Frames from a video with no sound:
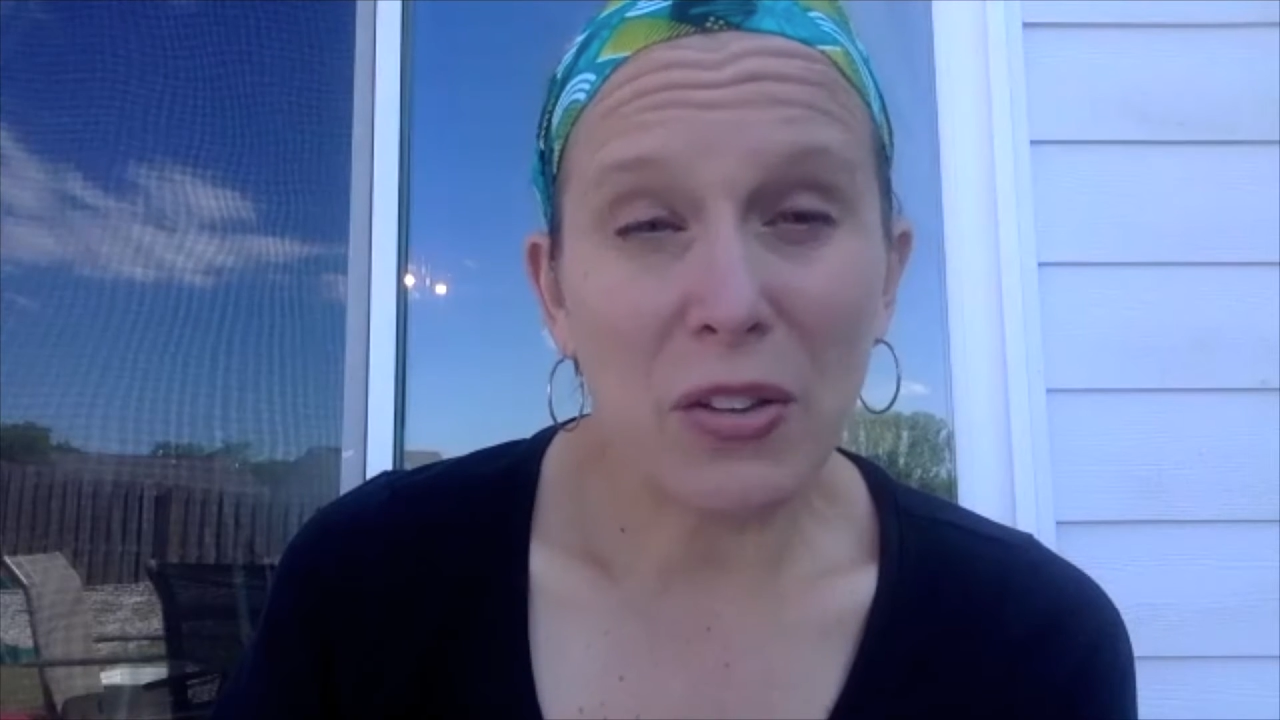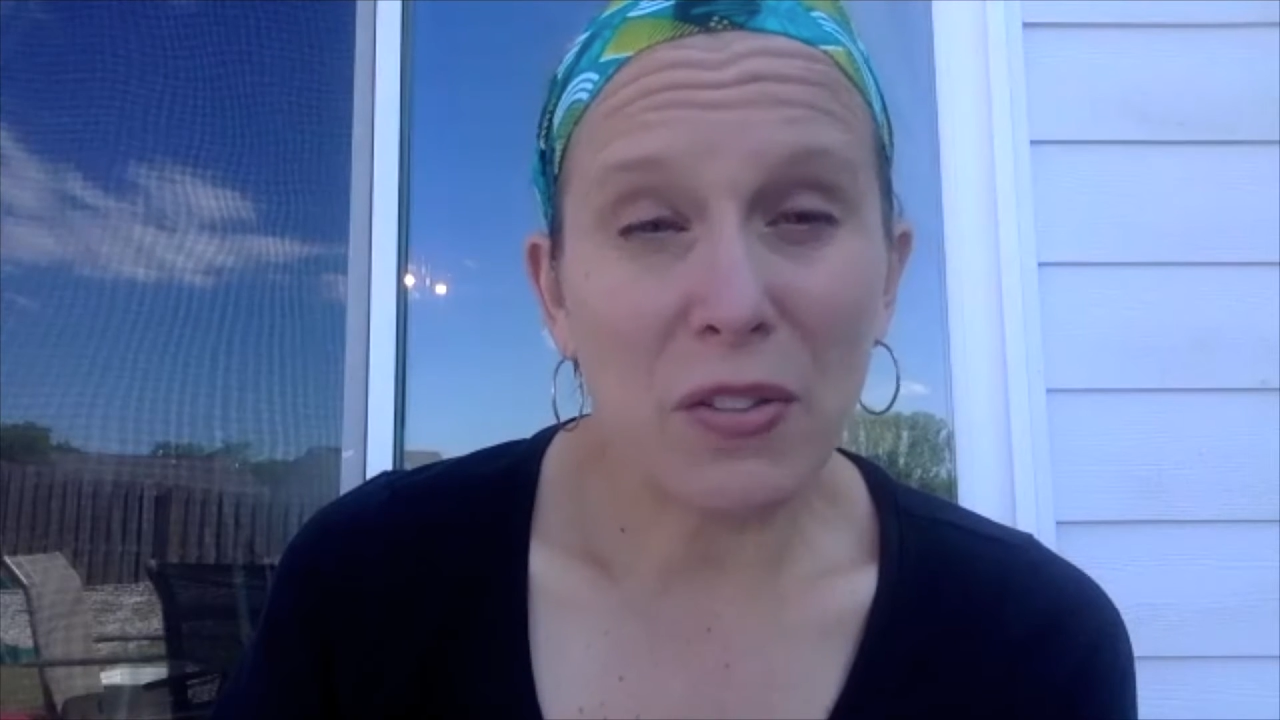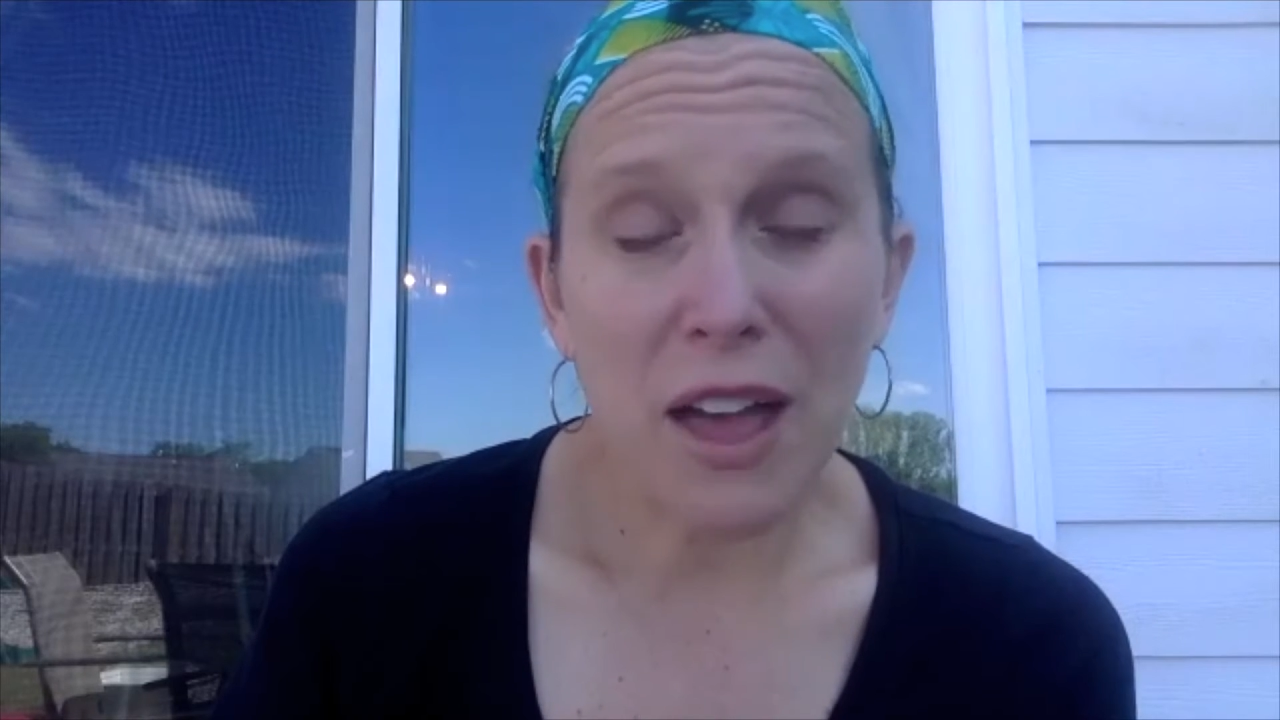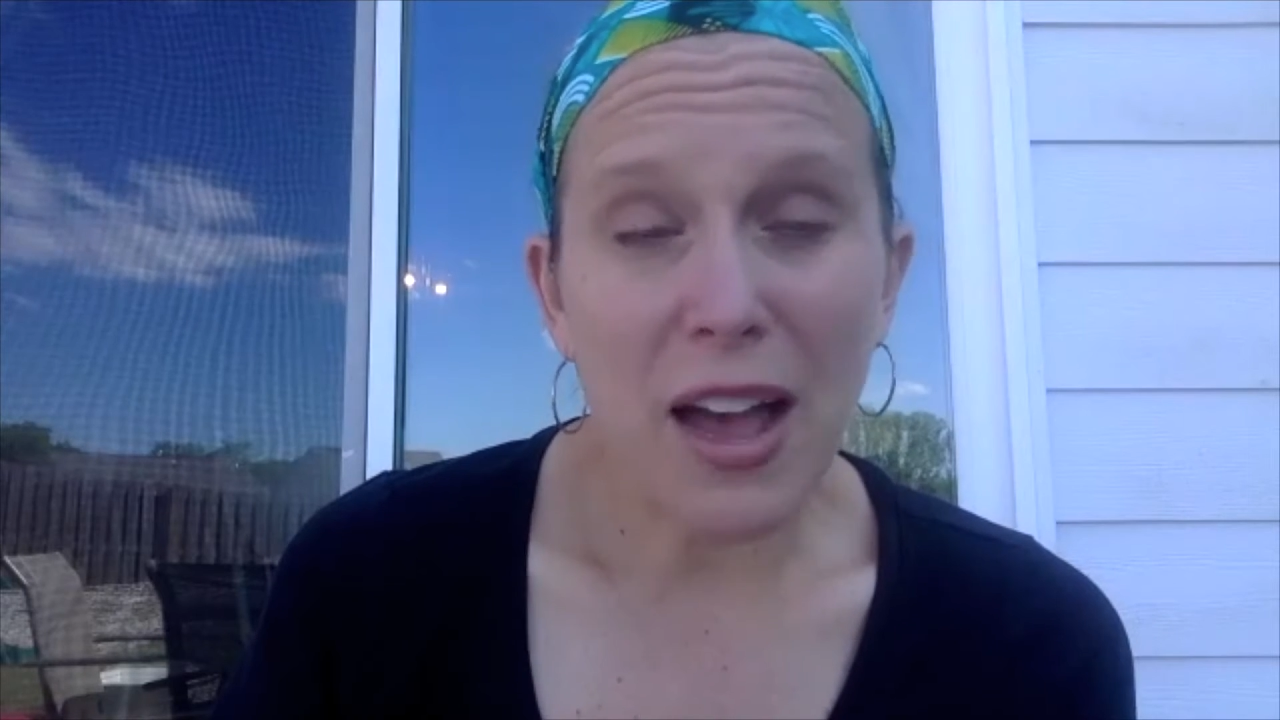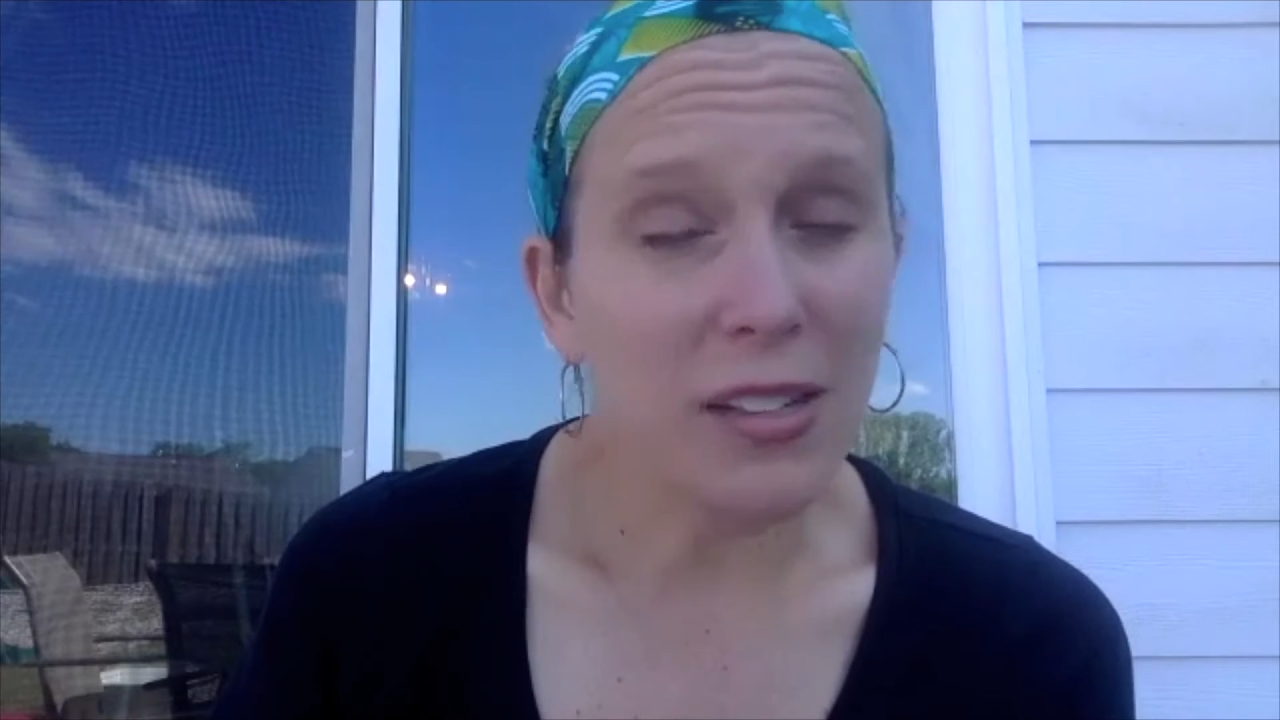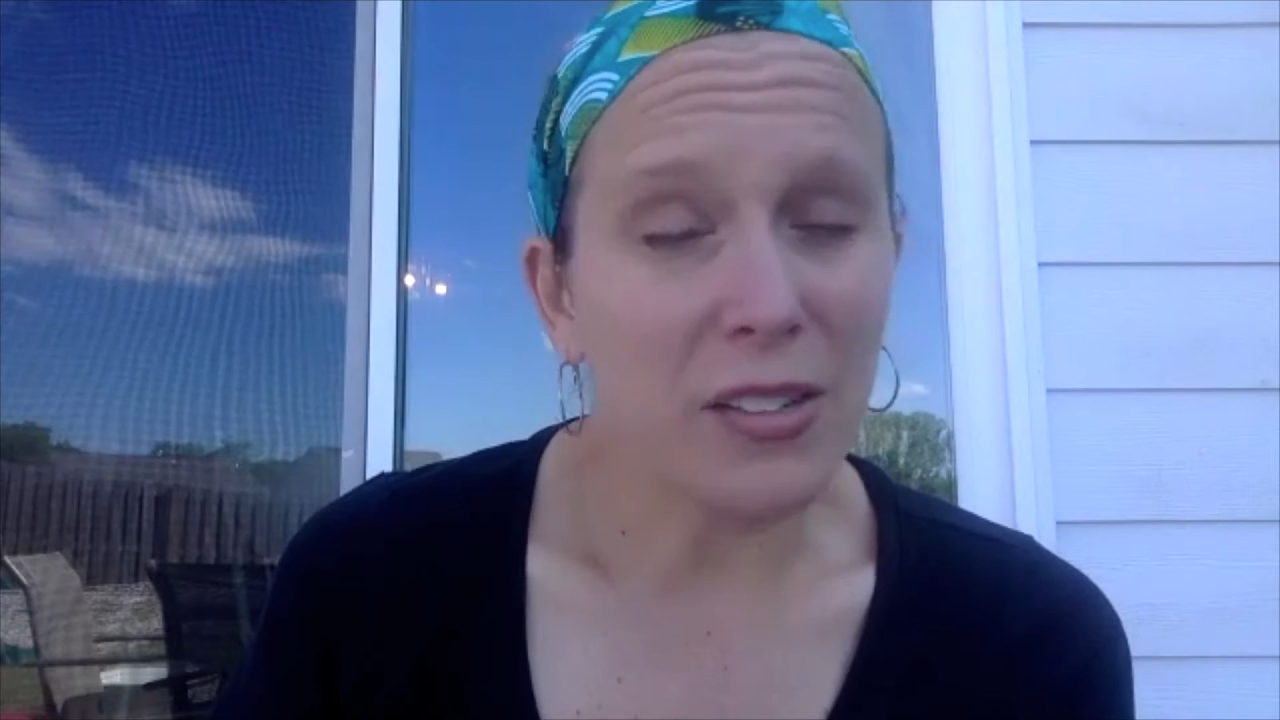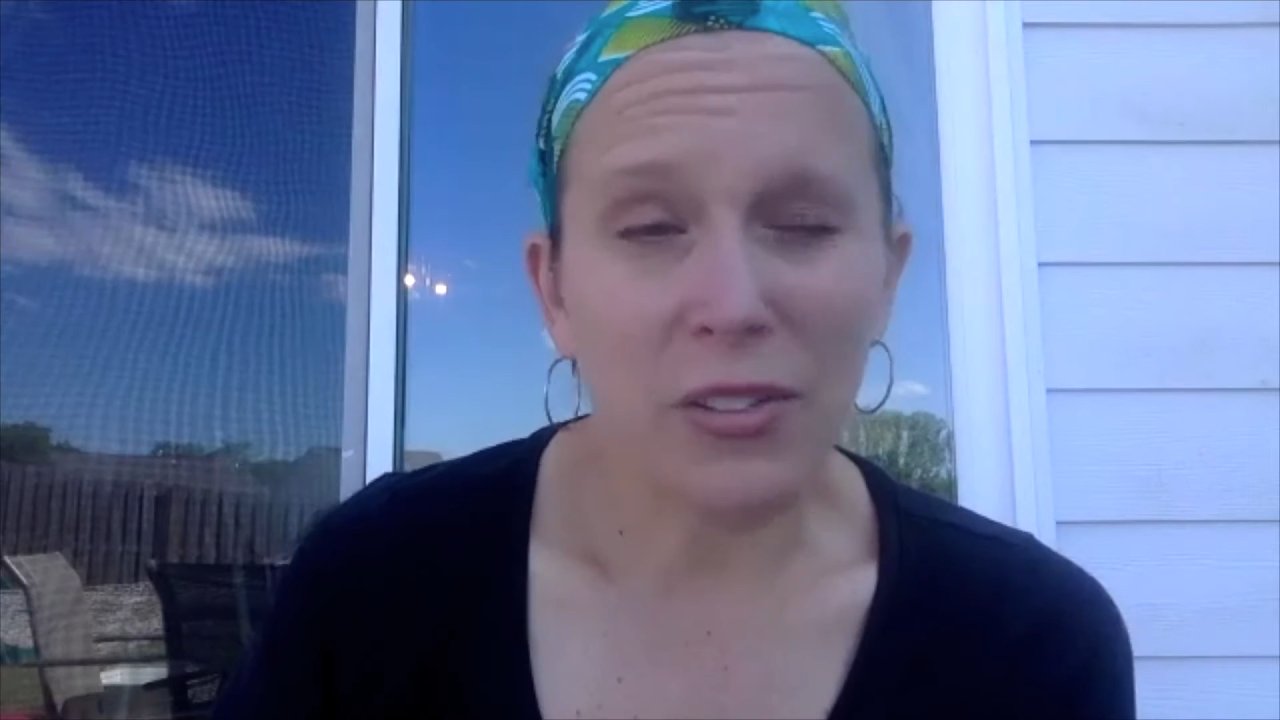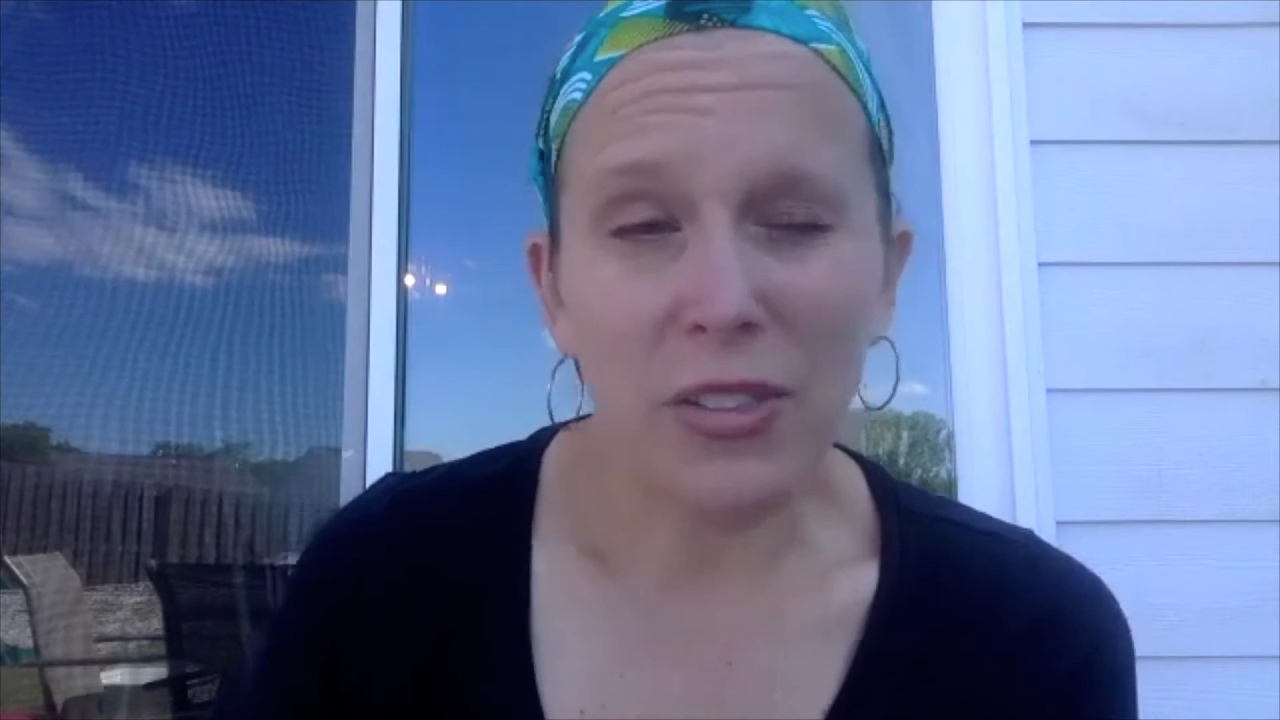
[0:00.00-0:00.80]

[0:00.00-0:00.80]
their facts or